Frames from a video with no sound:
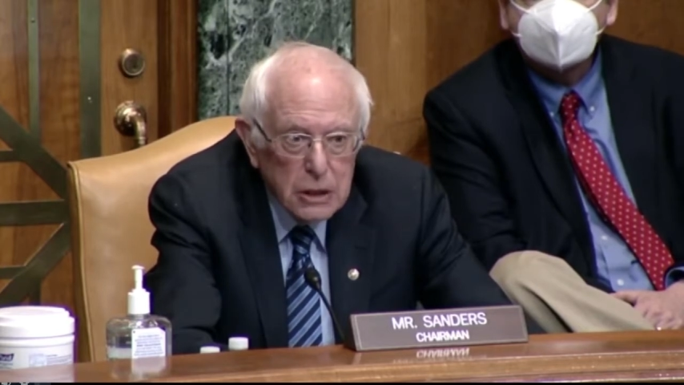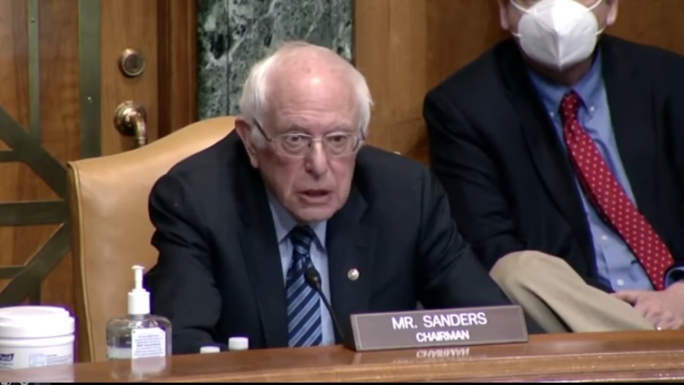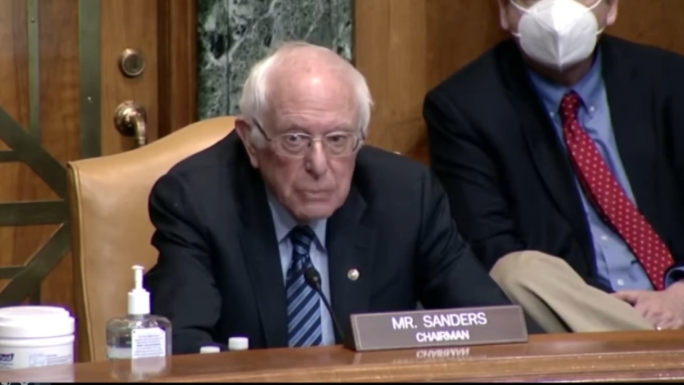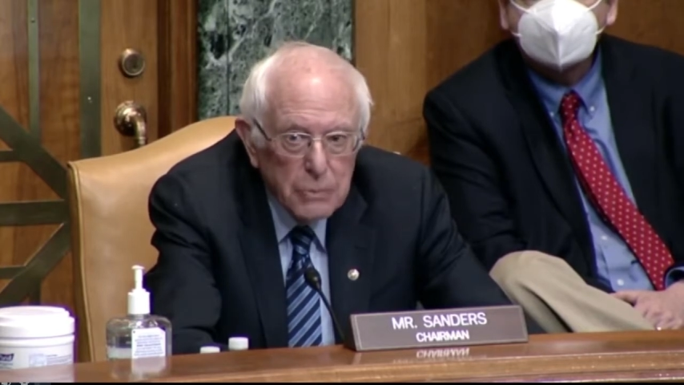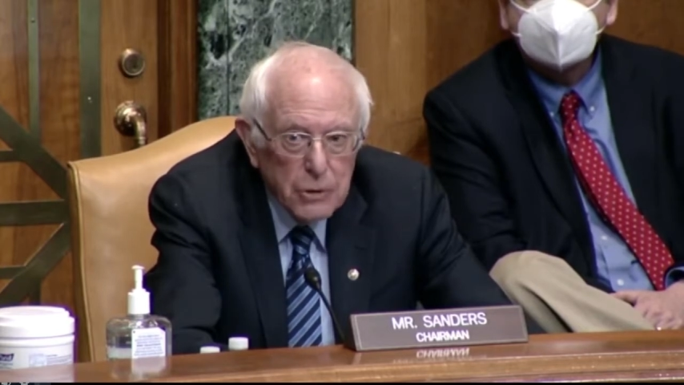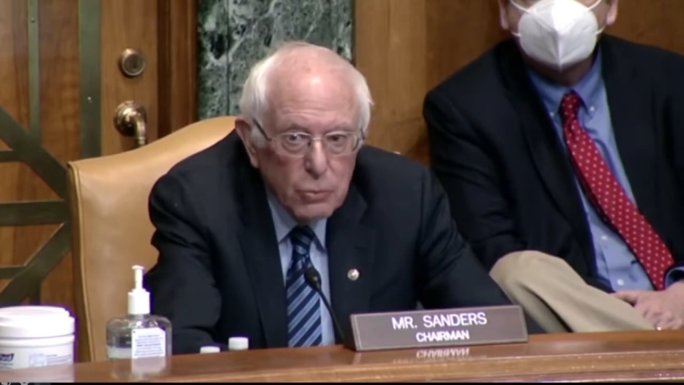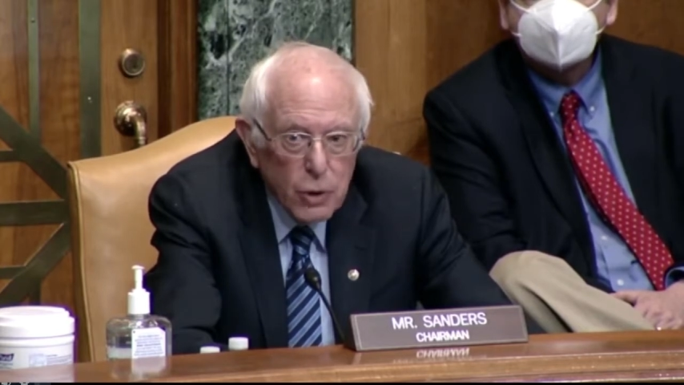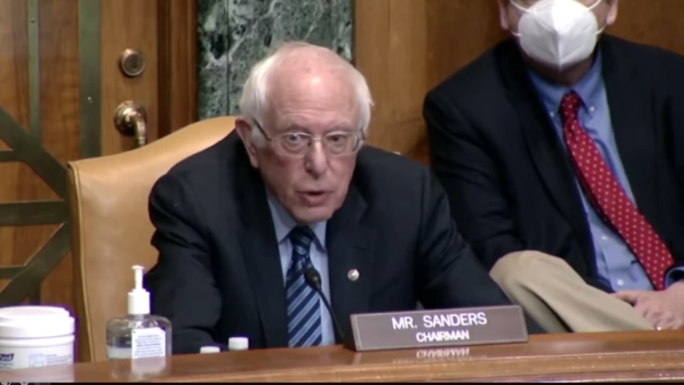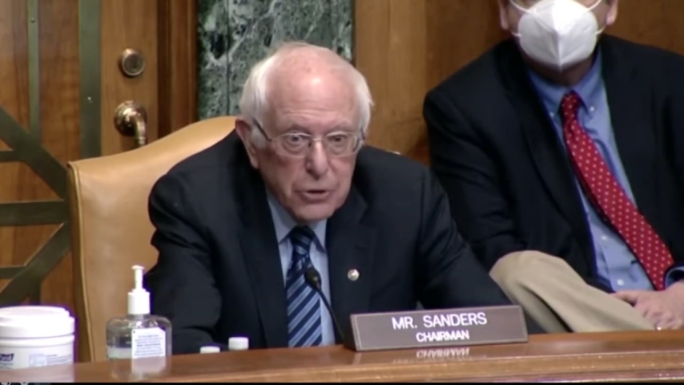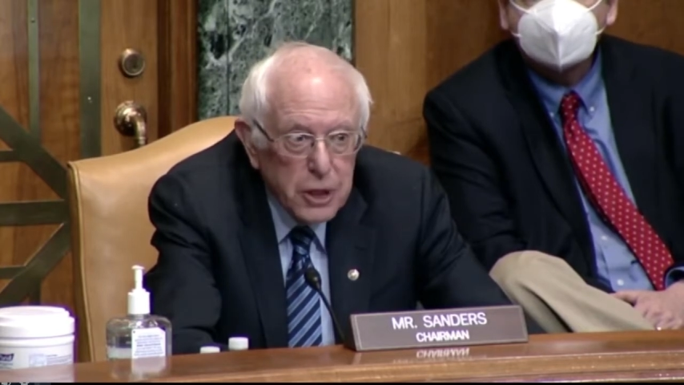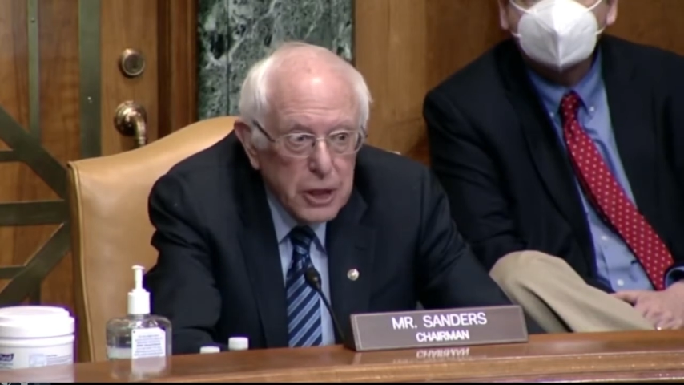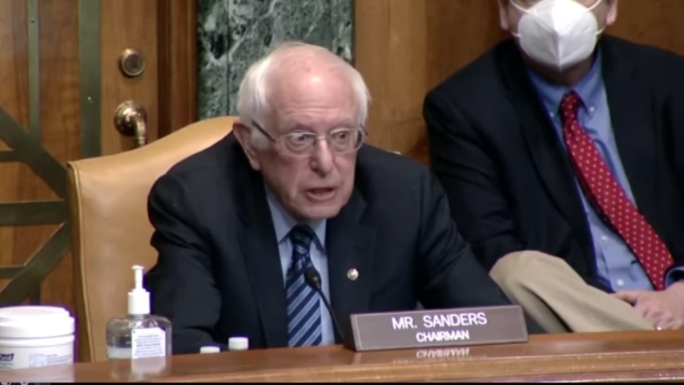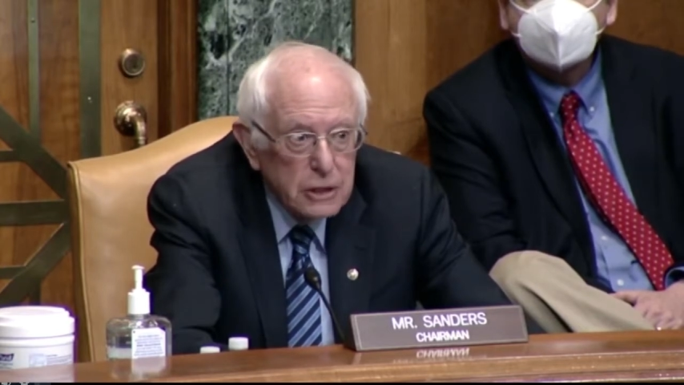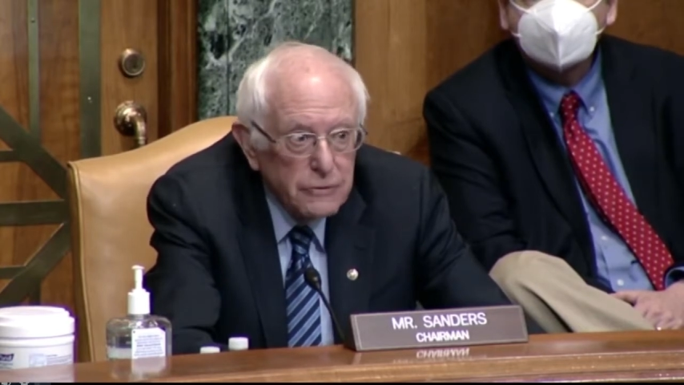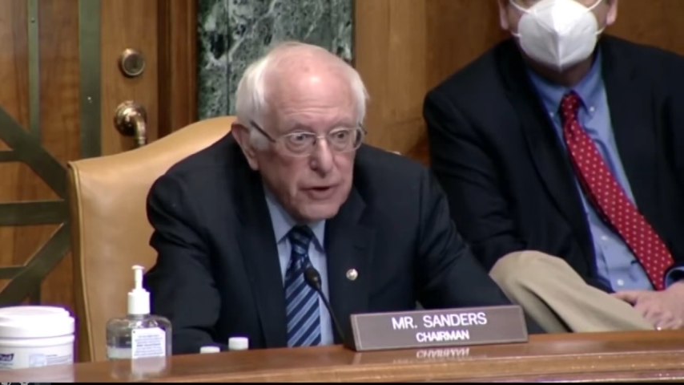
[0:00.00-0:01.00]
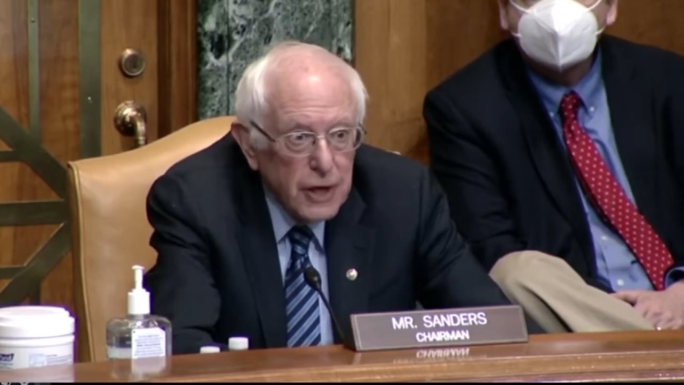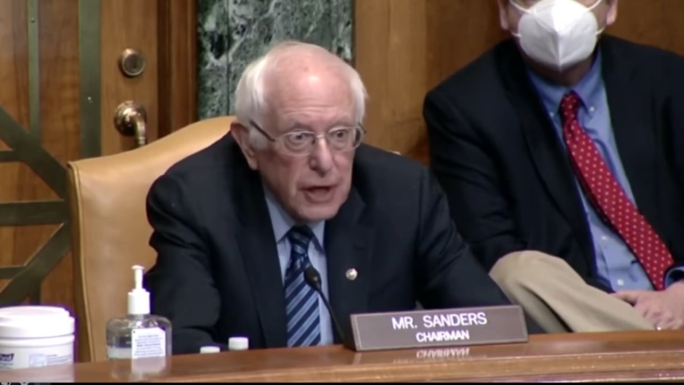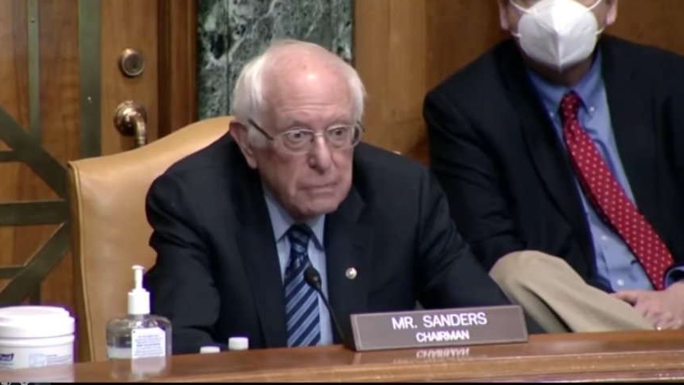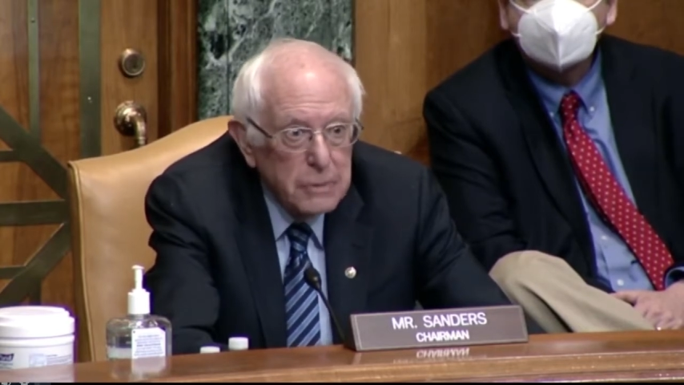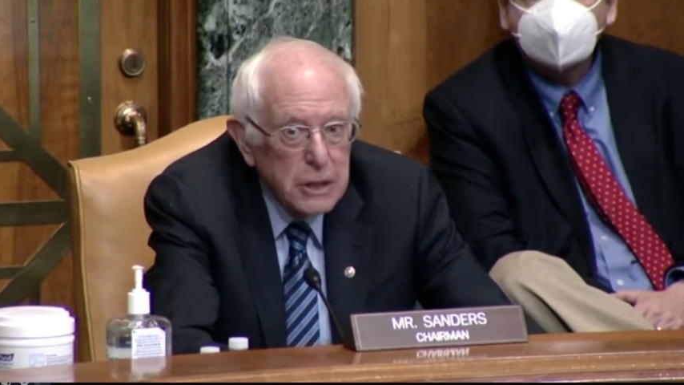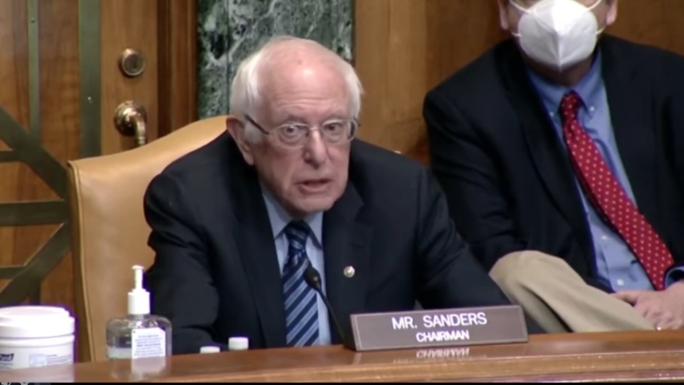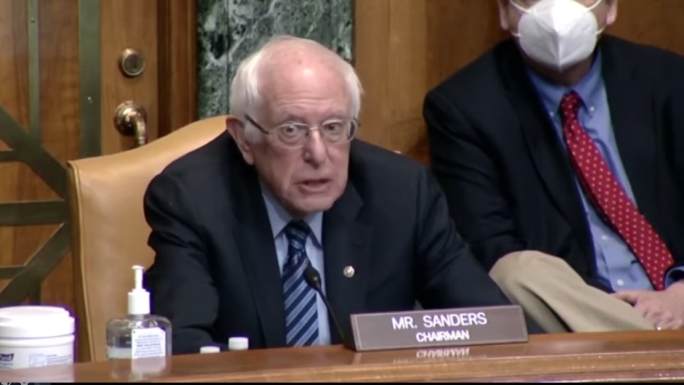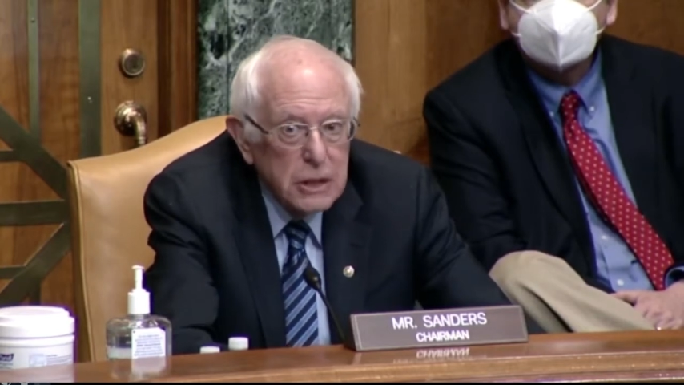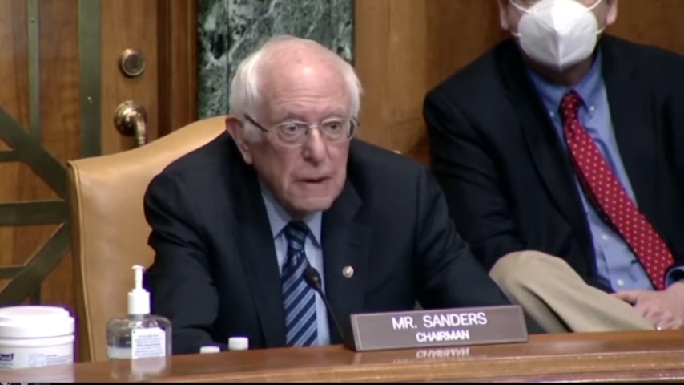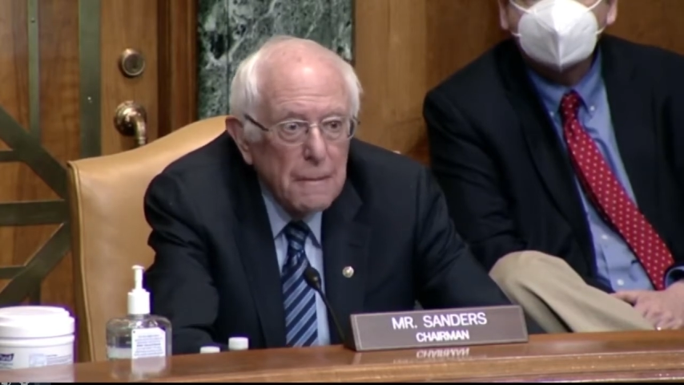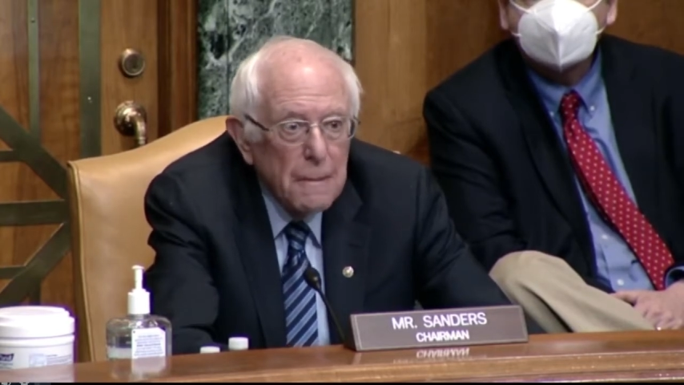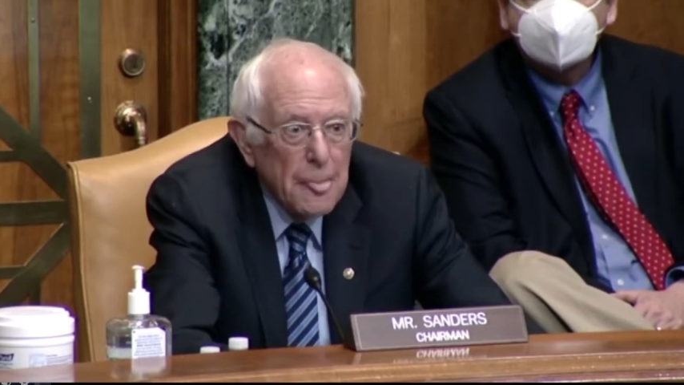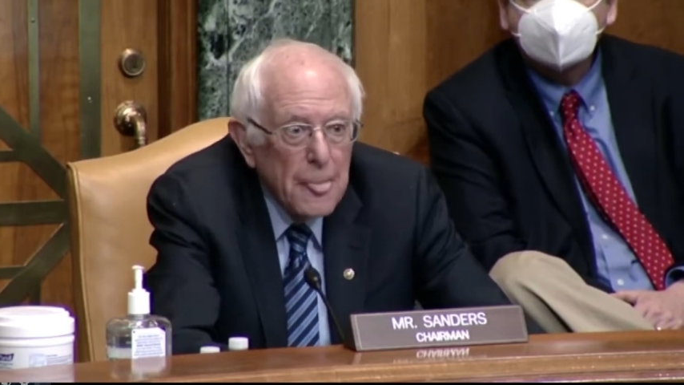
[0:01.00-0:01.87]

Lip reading: some of the wealthiest families